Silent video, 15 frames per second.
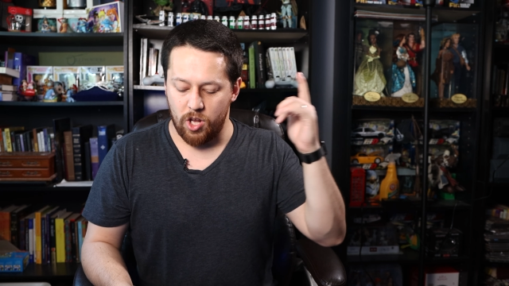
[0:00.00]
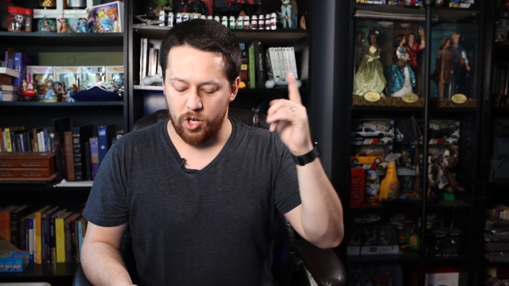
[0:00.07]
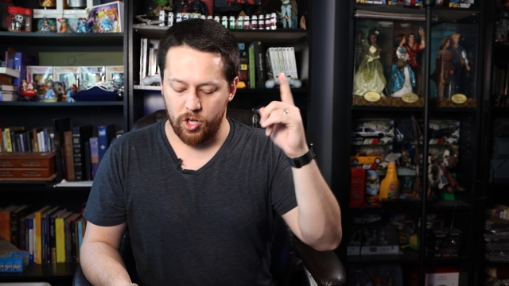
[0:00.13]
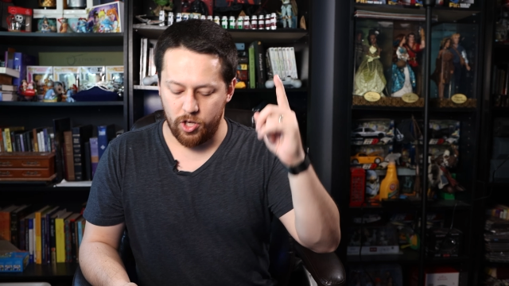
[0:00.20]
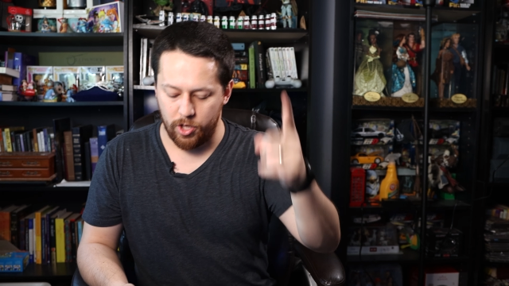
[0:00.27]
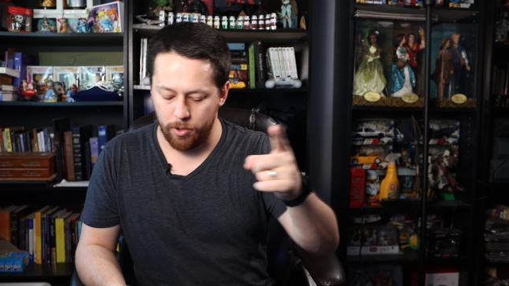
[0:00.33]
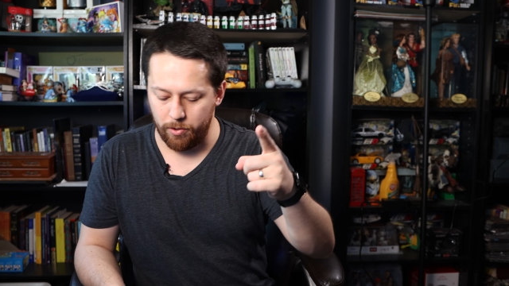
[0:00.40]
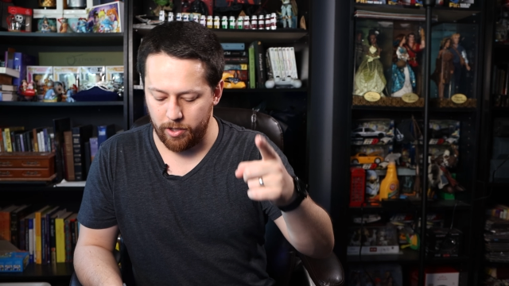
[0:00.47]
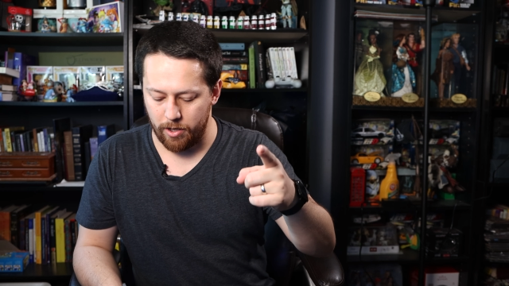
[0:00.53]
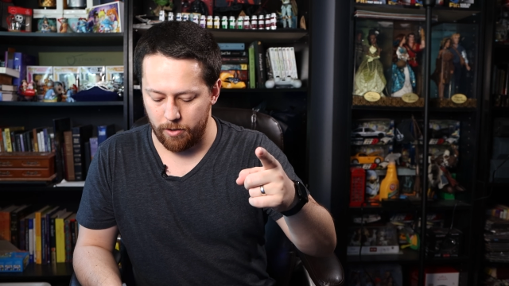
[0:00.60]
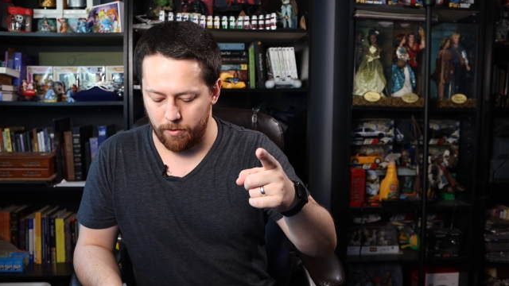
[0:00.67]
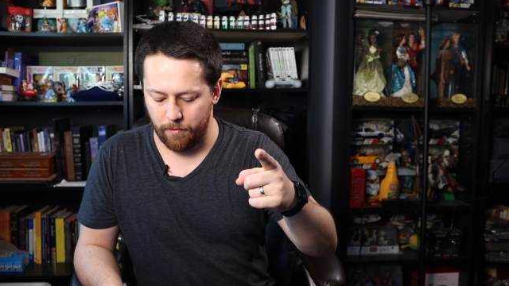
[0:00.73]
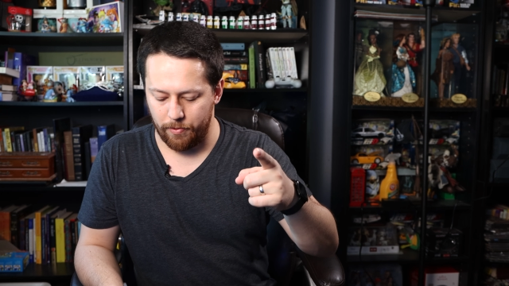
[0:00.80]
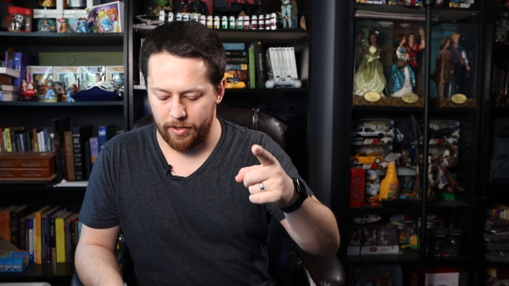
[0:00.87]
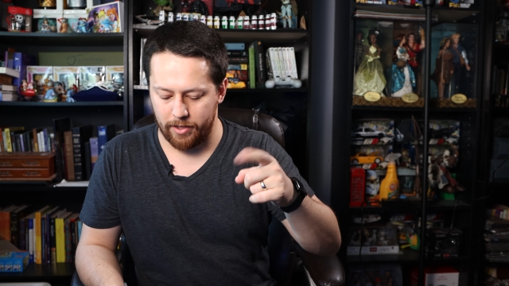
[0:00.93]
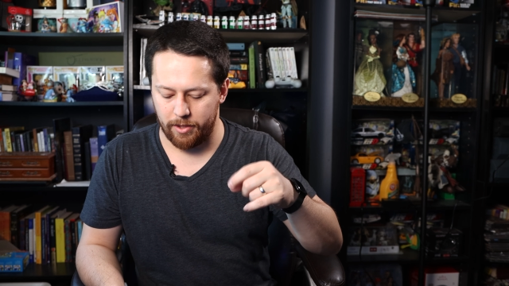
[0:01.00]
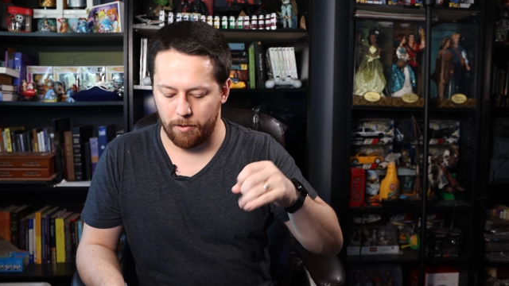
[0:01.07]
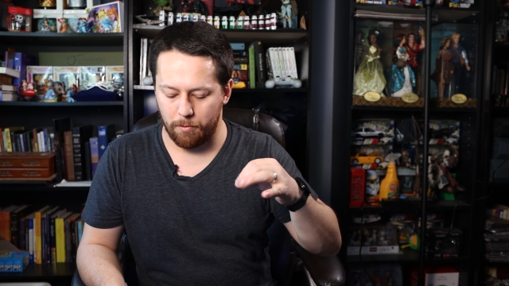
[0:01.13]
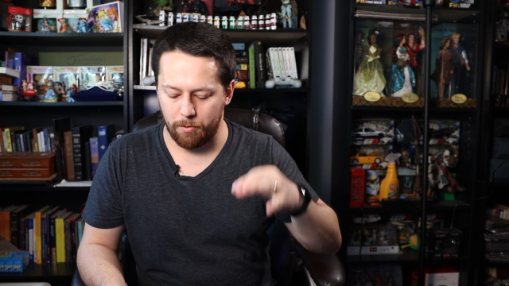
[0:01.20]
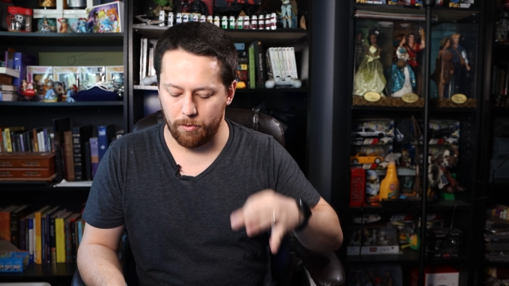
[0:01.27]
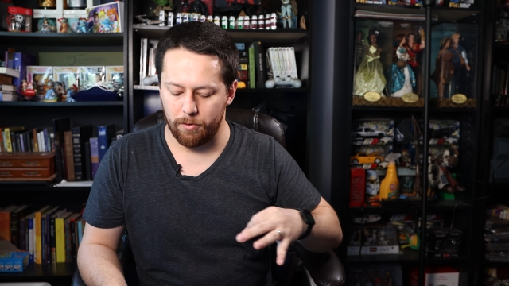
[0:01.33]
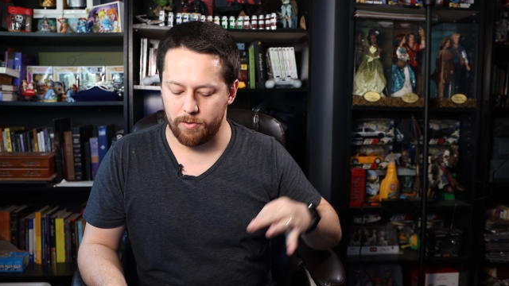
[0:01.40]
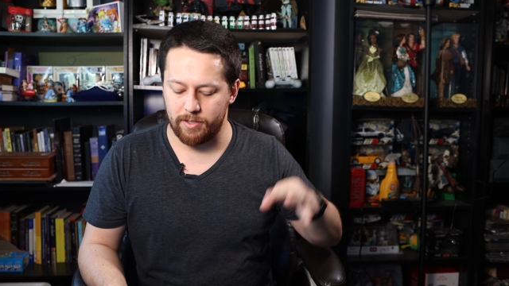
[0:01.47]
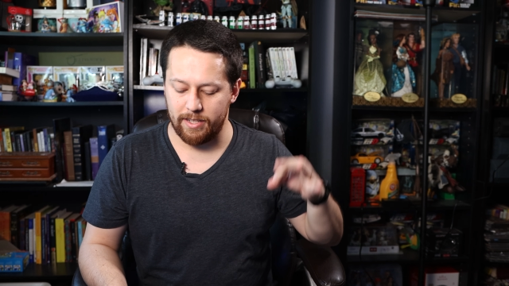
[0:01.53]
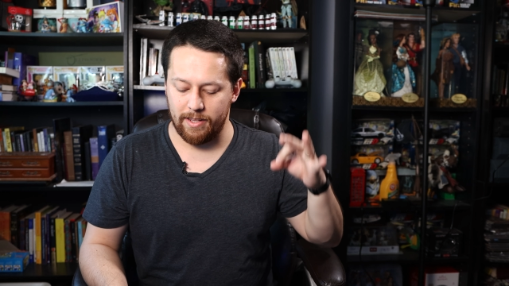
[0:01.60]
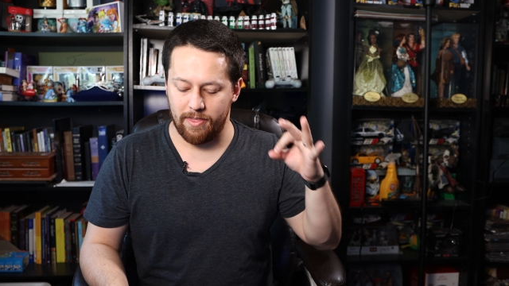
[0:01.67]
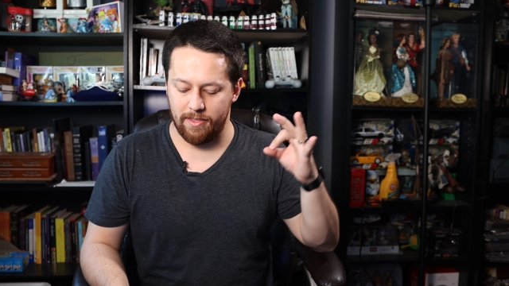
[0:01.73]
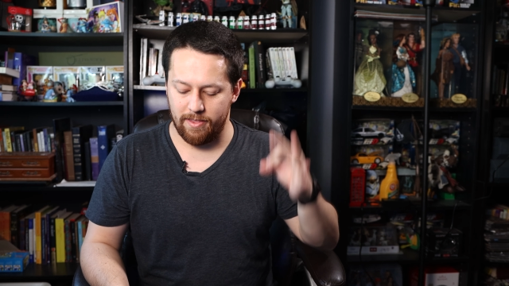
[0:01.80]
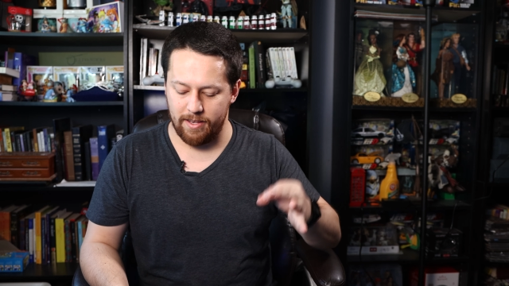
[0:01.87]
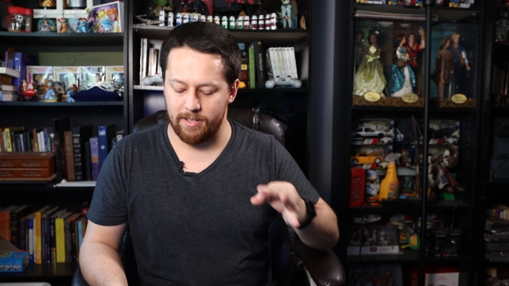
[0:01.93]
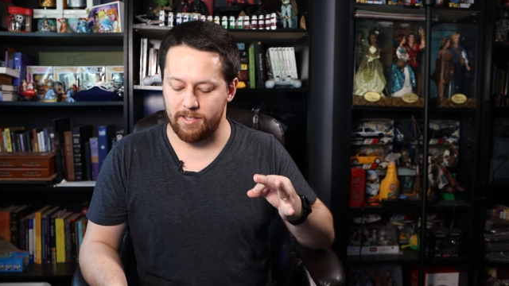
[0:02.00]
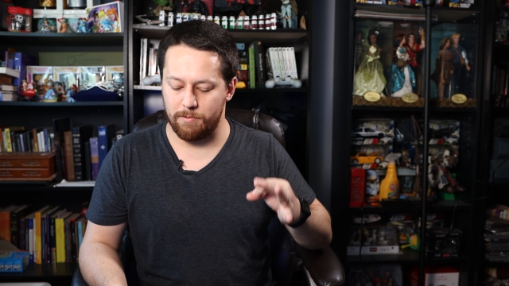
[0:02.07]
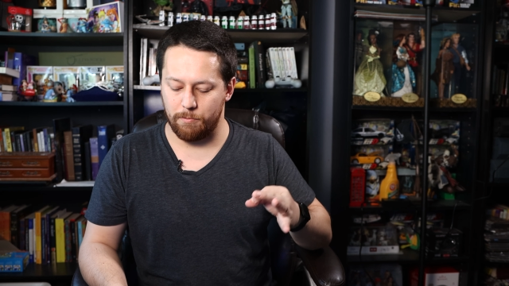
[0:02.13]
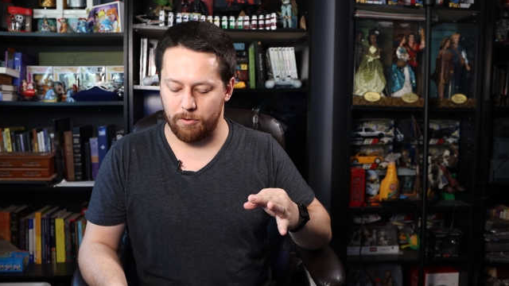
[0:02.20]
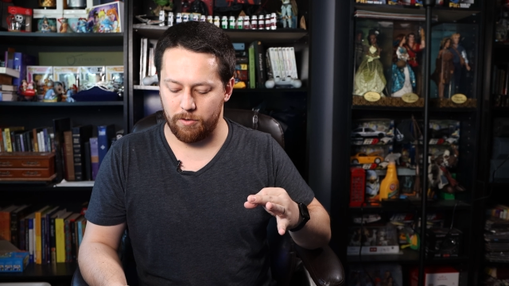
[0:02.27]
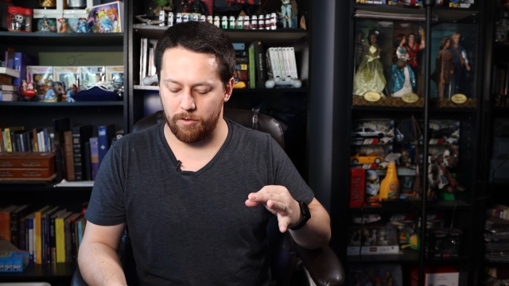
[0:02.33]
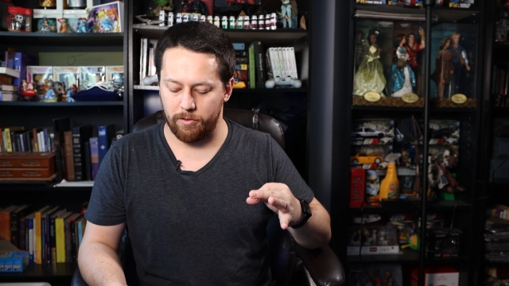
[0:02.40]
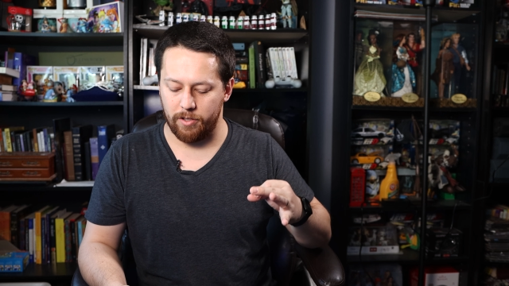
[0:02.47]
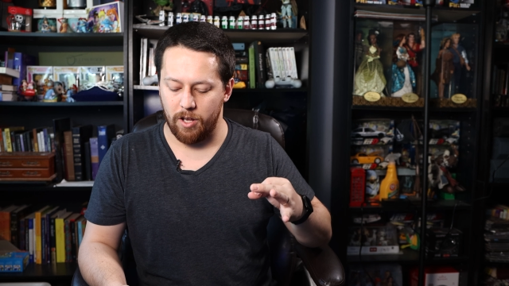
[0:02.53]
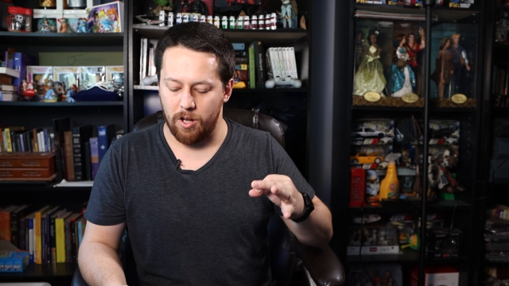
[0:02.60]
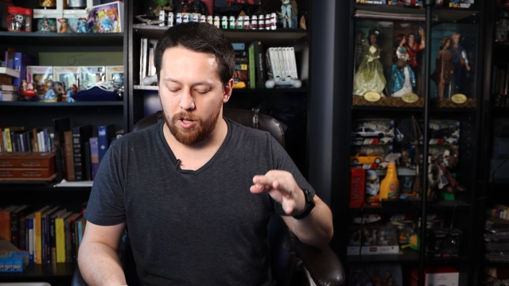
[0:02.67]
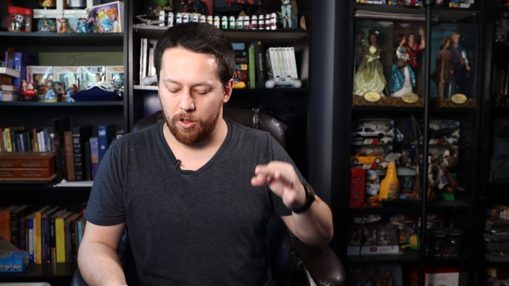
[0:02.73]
"You know that the rulers in this world